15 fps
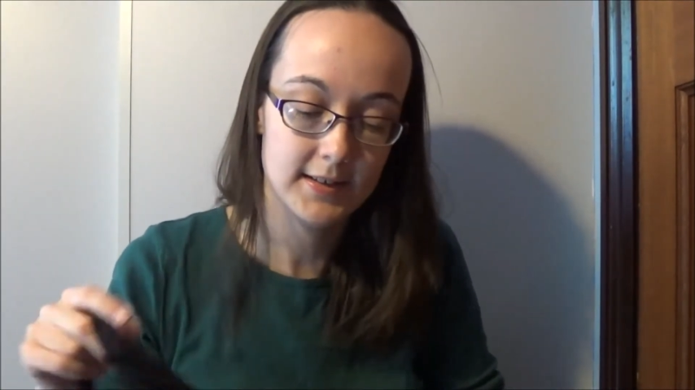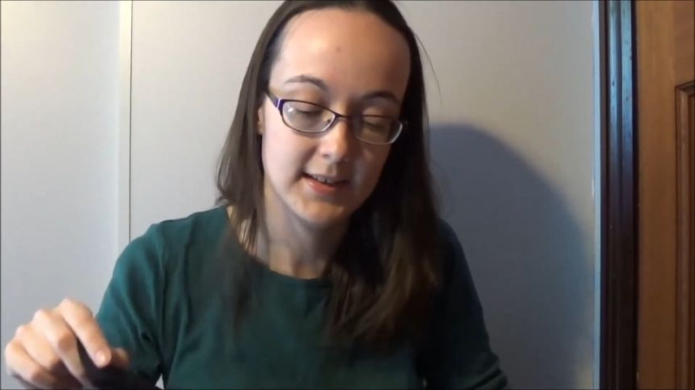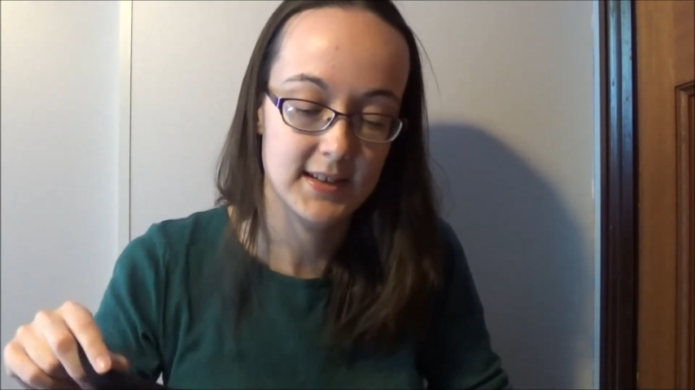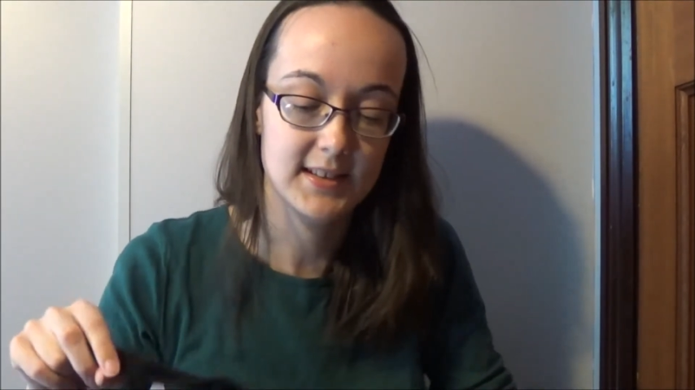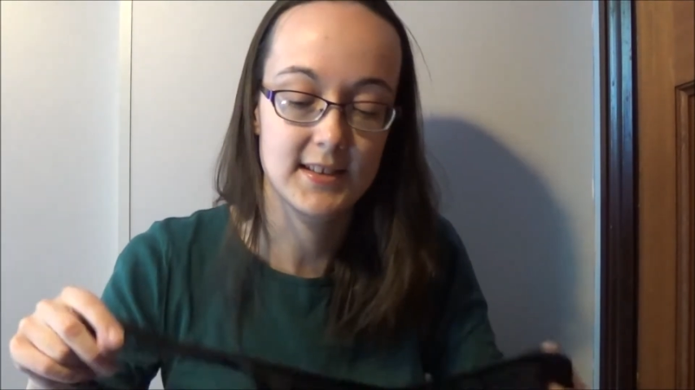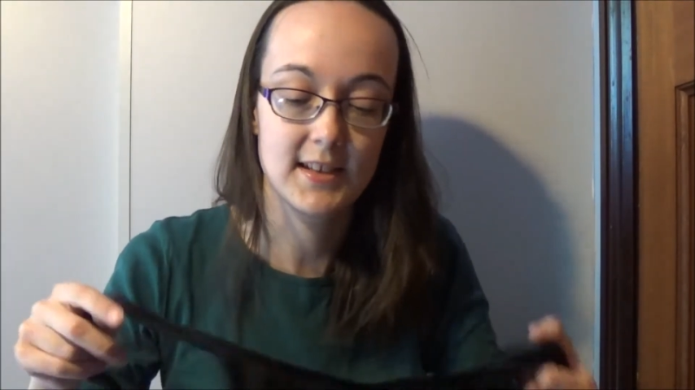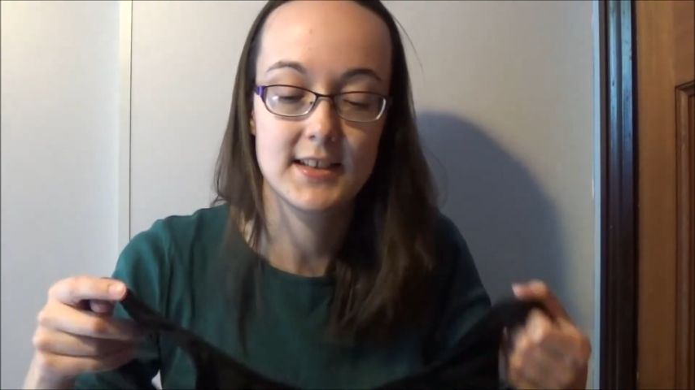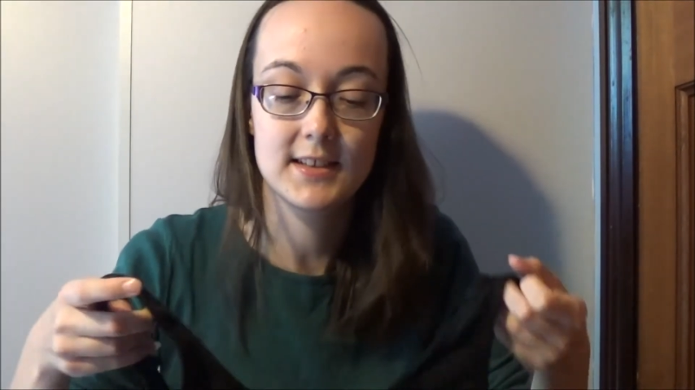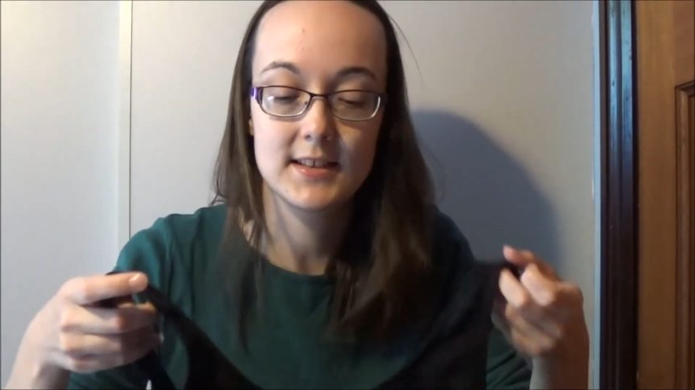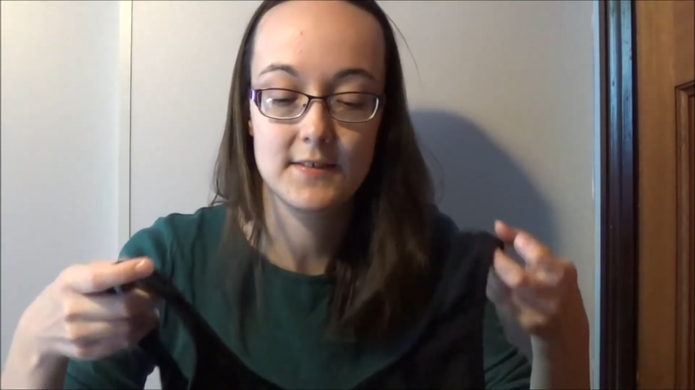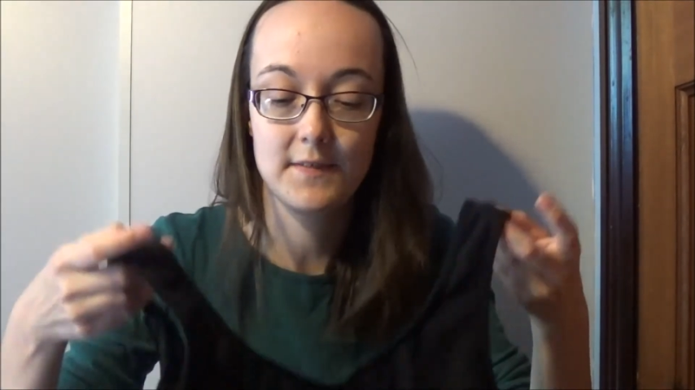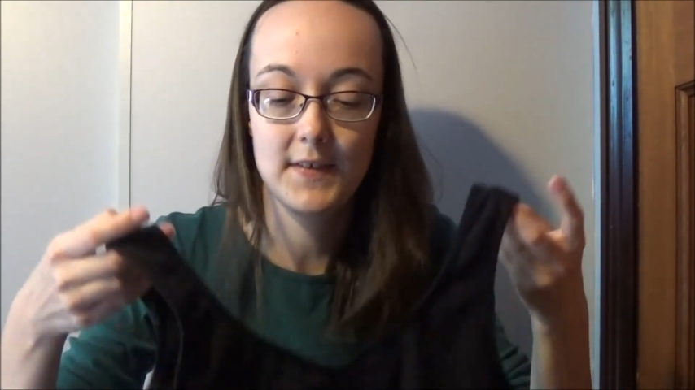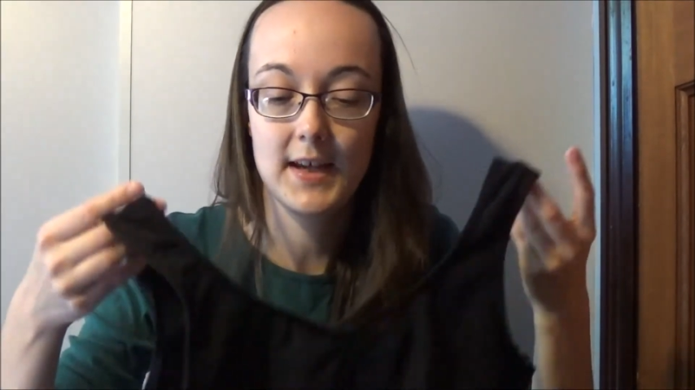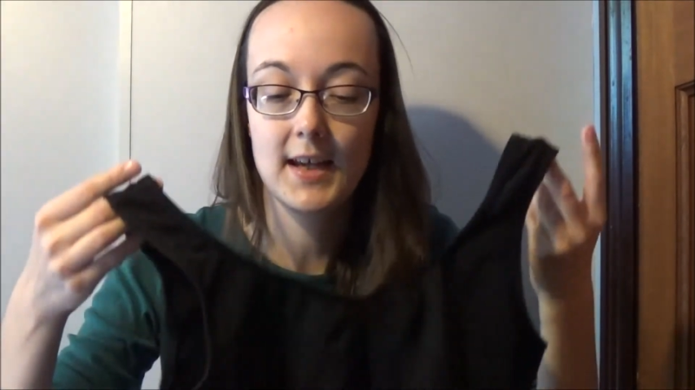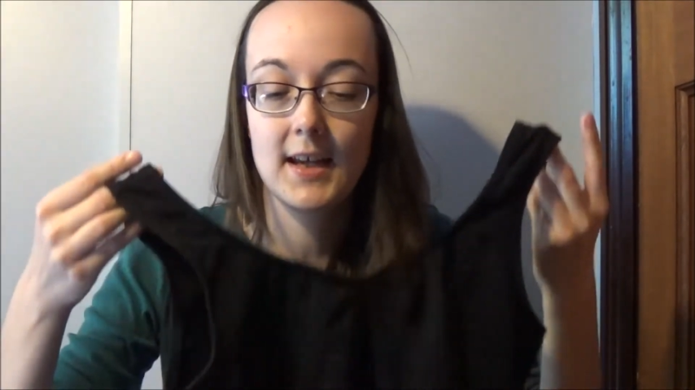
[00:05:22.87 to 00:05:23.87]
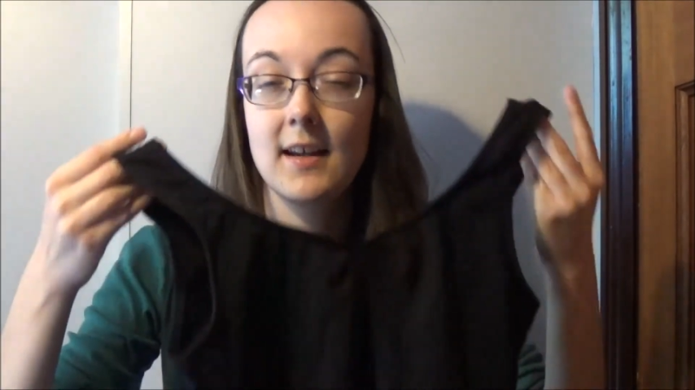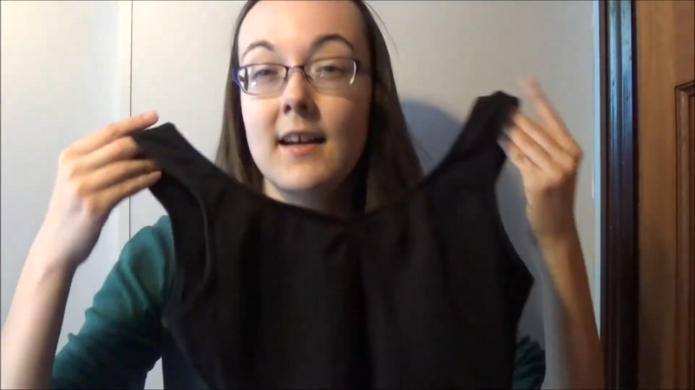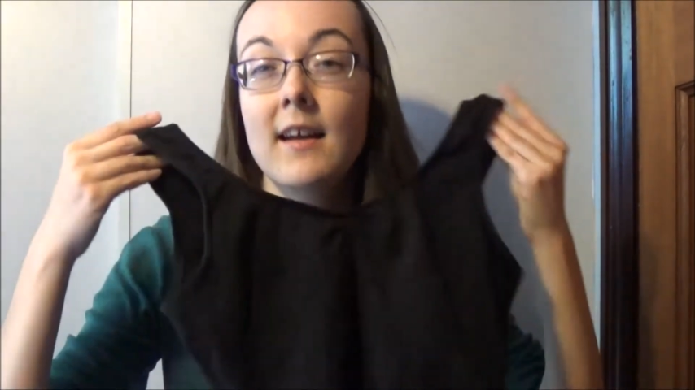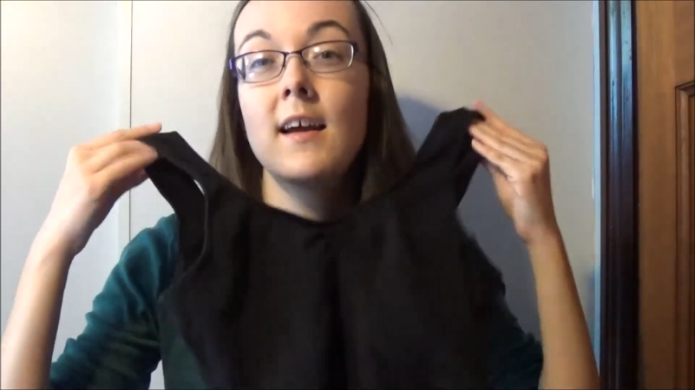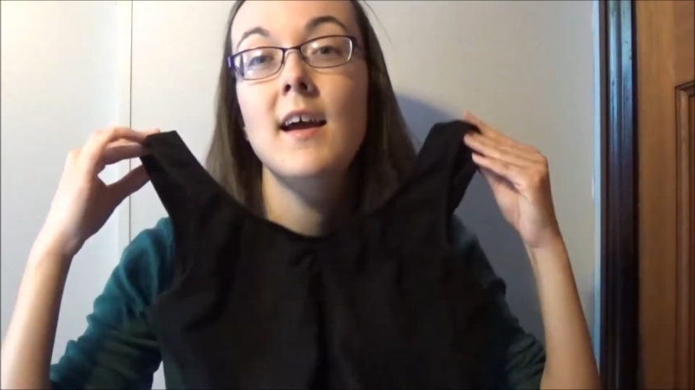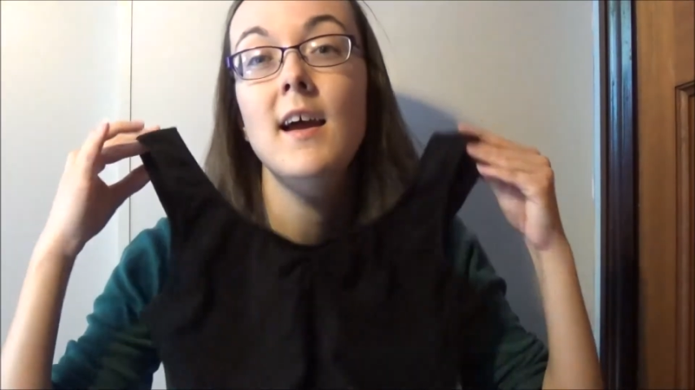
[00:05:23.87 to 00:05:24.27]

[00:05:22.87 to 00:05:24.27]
and it's nice to fit in.